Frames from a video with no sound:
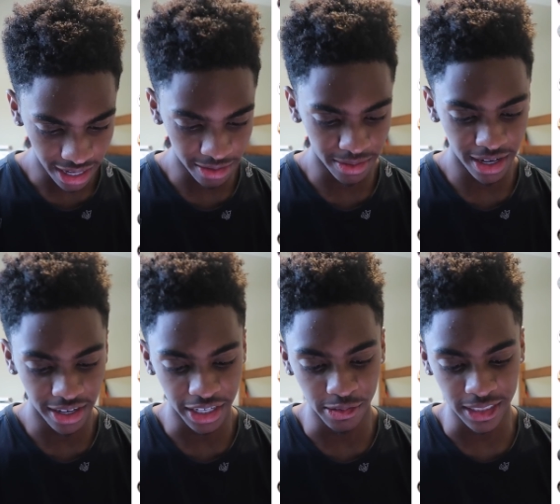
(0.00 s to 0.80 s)
Left
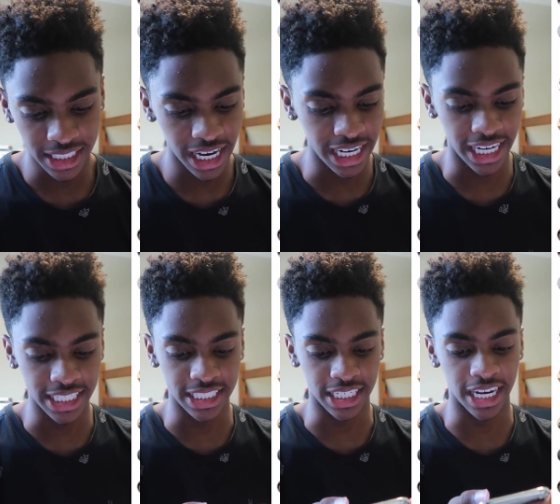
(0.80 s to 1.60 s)
low. He was tight
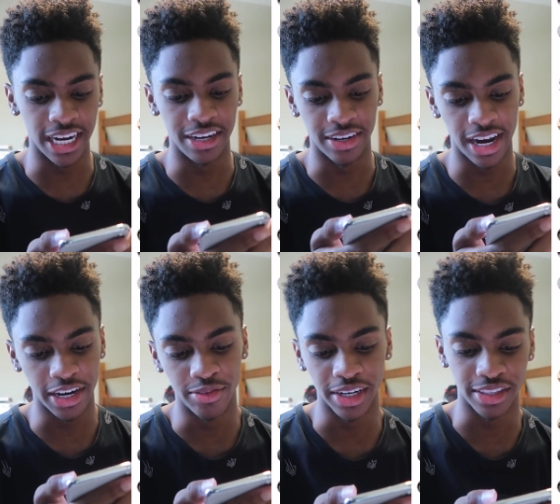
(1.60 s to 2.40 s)
and took an L. Now
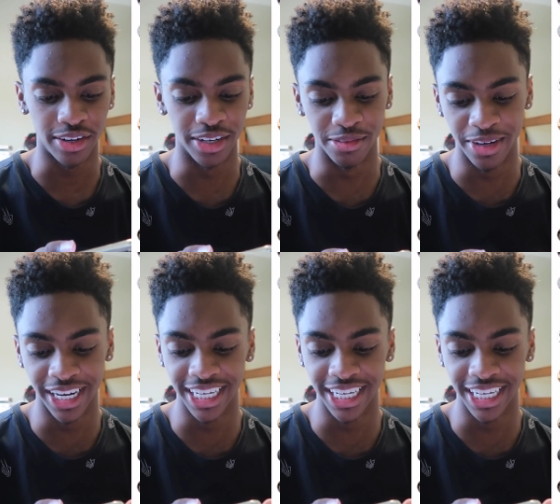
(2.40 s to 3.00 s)
he wanna throw it up